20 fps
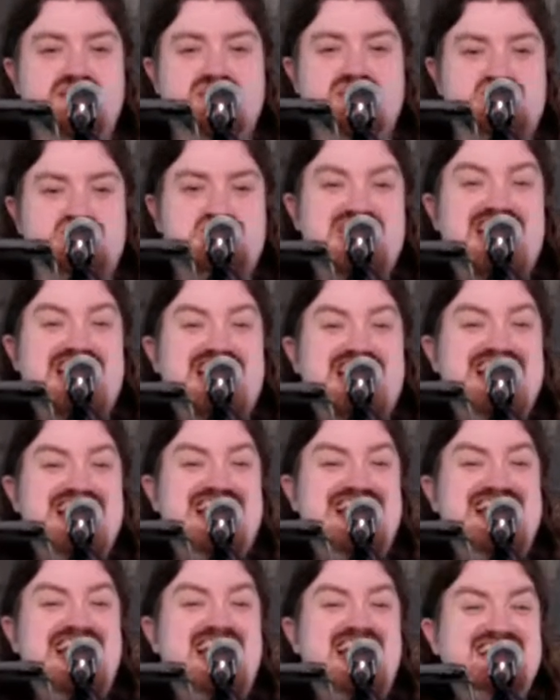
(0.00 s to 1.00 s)
sha la
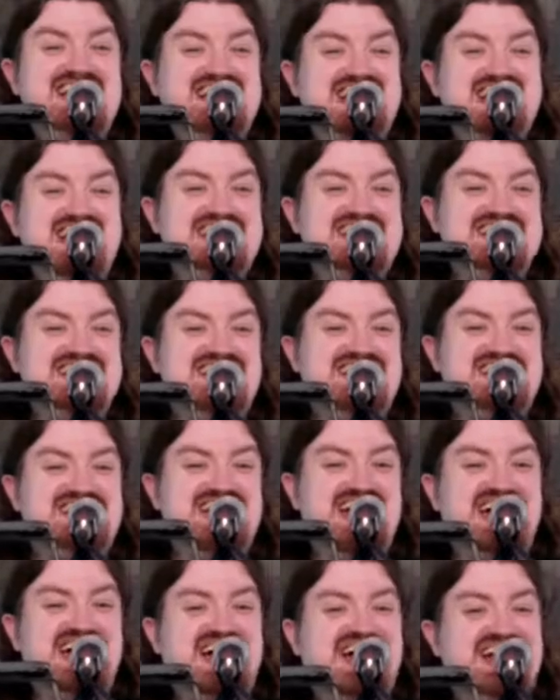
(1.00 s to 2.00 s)
la la la la
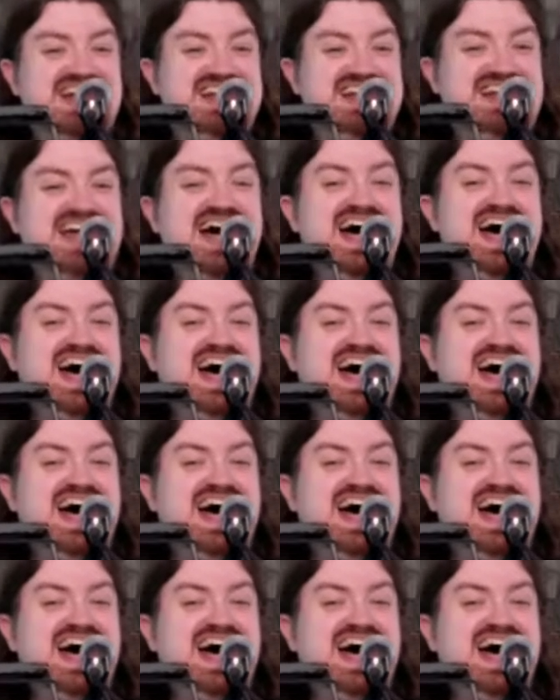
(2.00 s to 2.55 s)
la la.